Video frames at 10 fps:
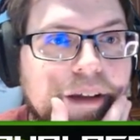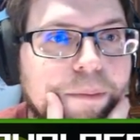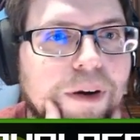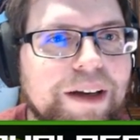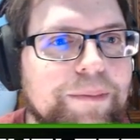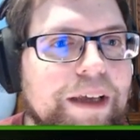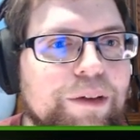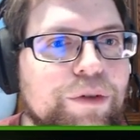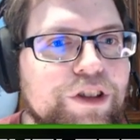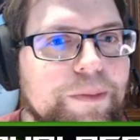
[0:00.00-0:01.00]
Pardon
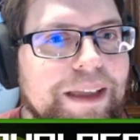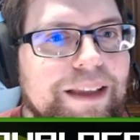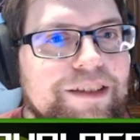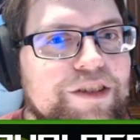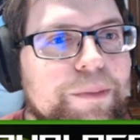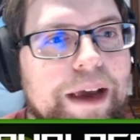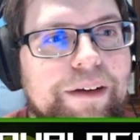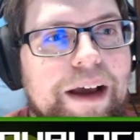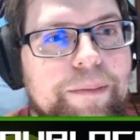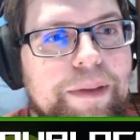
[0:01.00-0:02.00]
me, would you be the
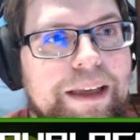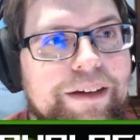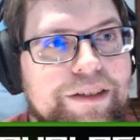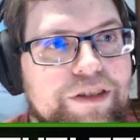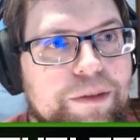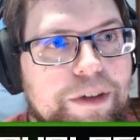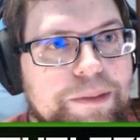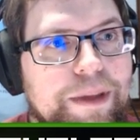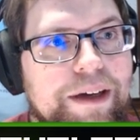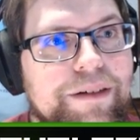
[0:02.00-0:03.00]
Sumeri I've been hearing so
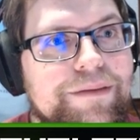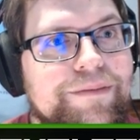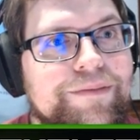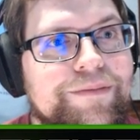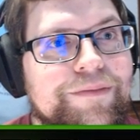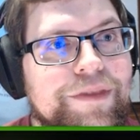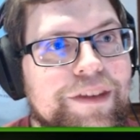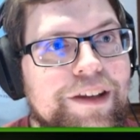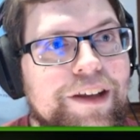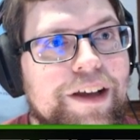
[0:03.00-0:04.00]
much about?
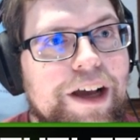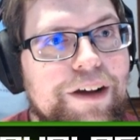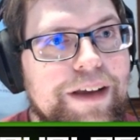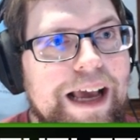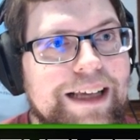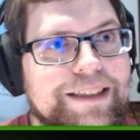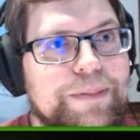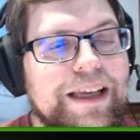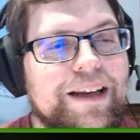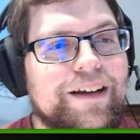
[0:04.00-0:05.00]
Oh yeah,
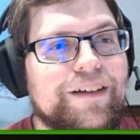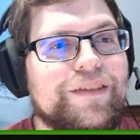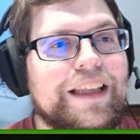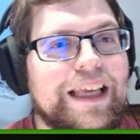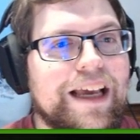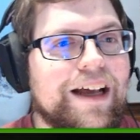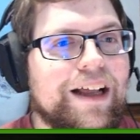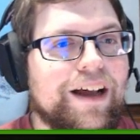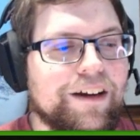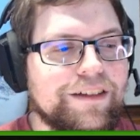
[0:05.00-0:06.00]
speaking of the
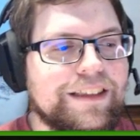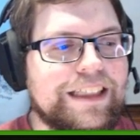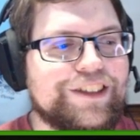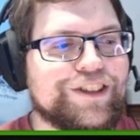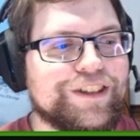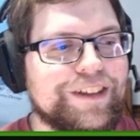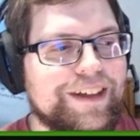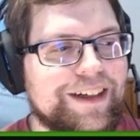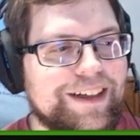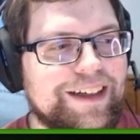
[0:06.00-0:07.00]
art teacher
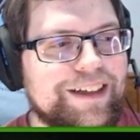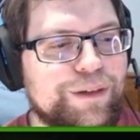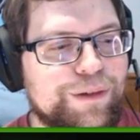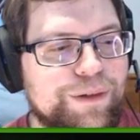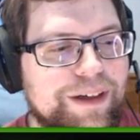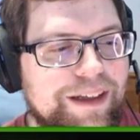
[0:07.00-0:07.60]
who